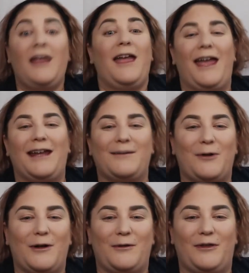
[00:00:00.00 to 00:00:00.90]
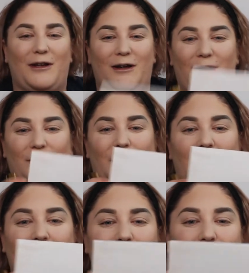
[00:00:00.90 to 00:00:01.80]
And I'm going with the ColourPop
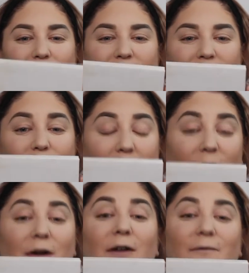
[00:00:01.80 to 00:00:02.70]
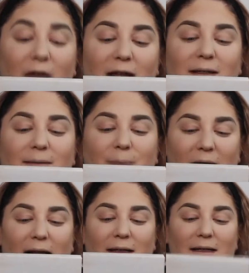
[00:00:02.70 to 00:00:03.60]
Pressed Powder Face
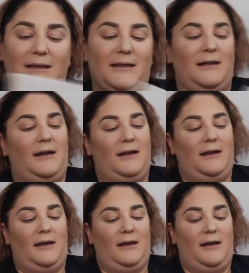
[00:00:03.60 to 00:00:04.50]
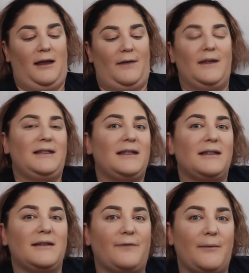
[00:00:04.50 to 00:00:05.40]
Palette. And this is
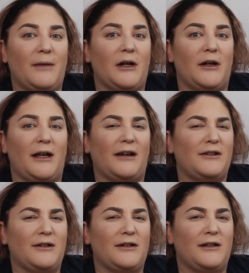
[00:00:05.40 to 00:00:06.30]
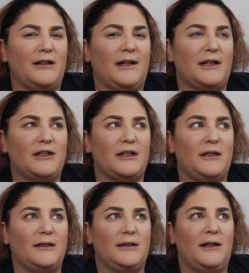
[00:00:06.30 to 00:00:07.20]
from their Nectar collection.
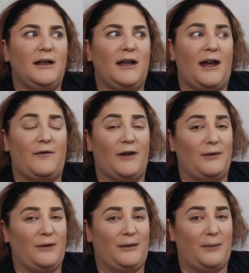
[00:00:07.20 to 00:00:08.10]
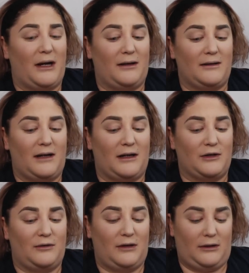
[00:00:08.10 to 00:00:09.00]
I forget what the palette's
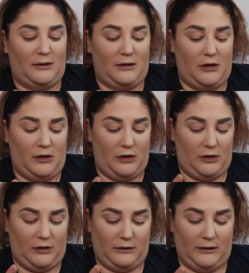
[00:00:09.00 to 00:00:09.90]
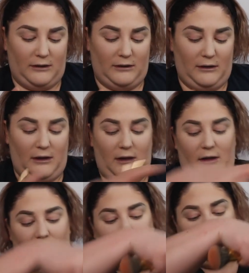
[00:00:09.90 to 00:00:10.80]
actually called,
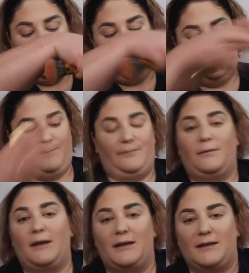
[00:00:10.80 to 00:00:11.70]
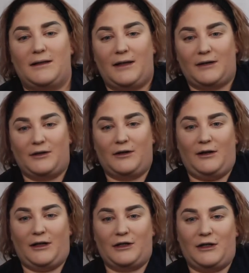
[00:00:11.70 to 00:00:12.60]
but it's the Nectar collection.